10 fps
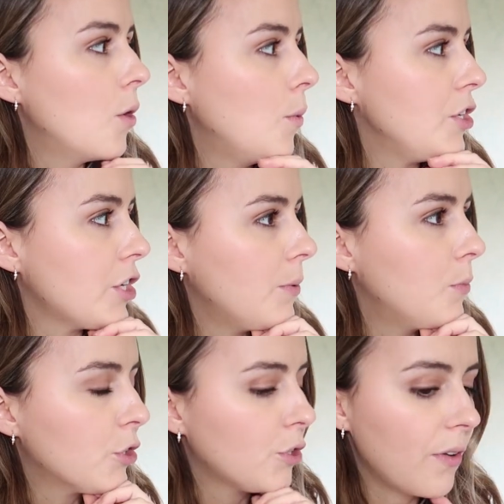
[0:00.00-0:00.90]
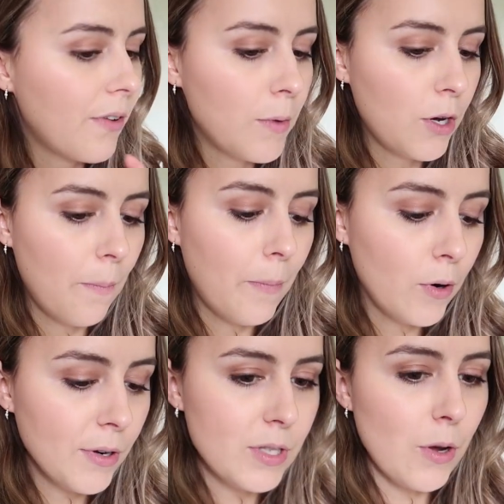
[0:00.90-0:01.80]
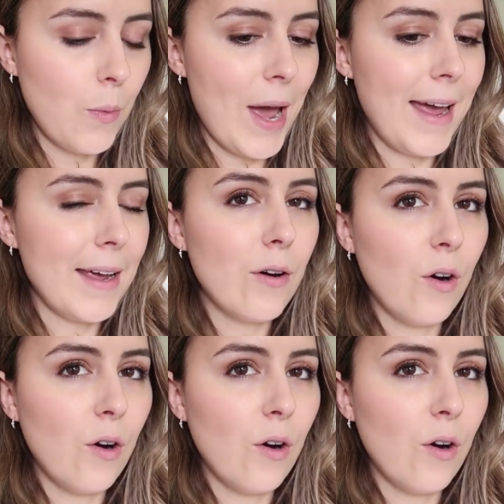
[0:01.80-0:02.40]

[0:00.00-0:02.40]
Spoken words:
which I'm not sure if I'm going to box away